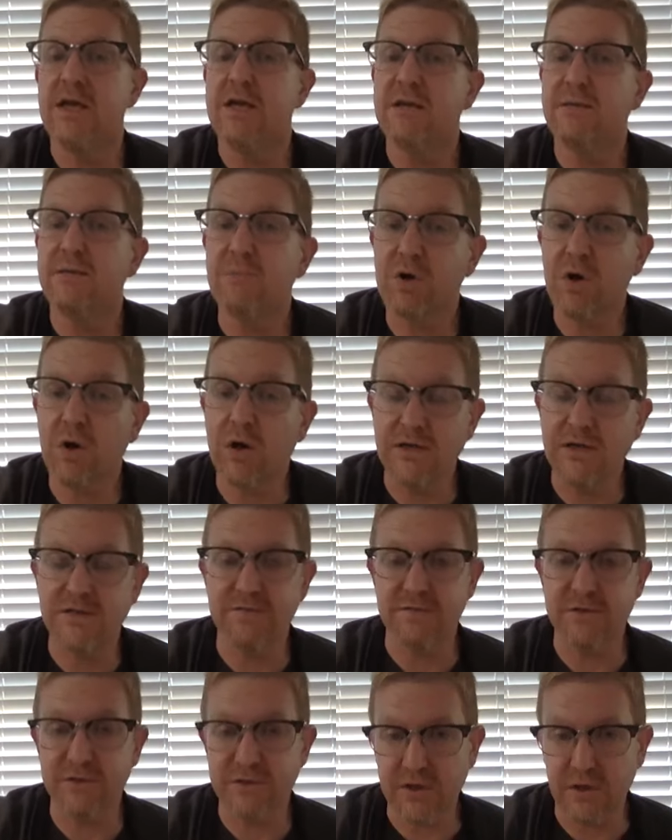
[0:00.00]
than because
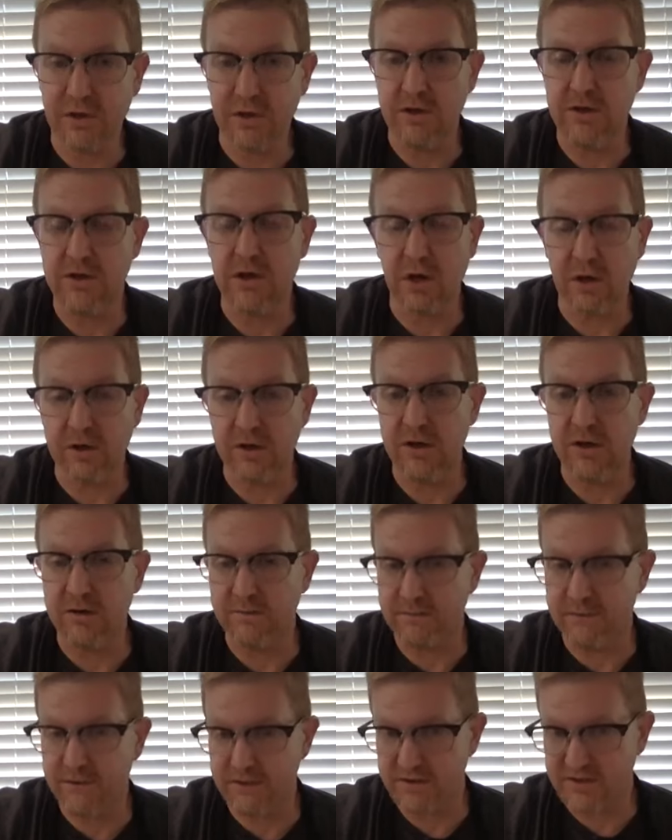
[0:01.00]
of the color
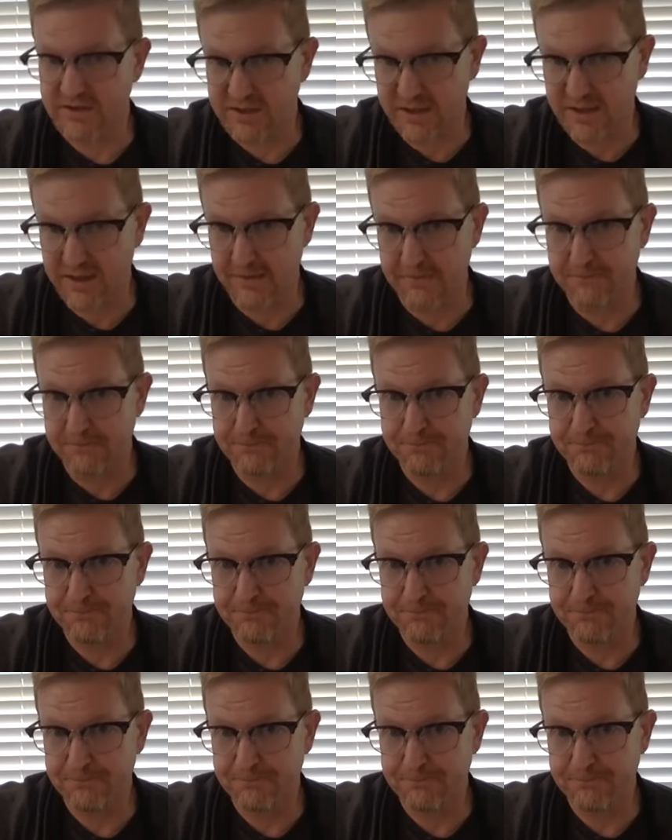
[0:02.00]
of their skin.